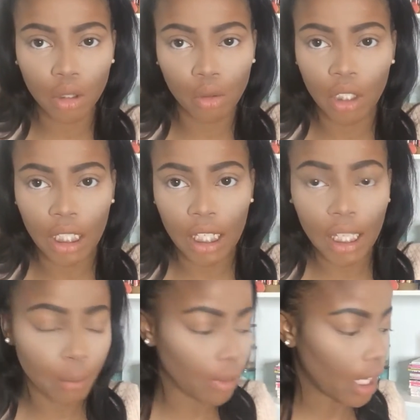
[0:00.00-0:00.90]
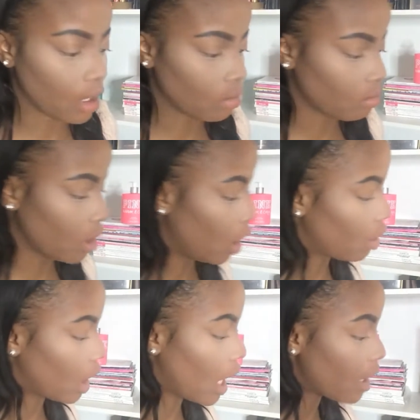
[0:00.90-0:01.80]
so you can keep like, you
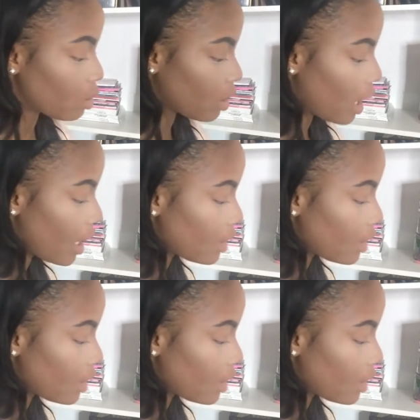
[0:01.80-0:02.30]
know, the contour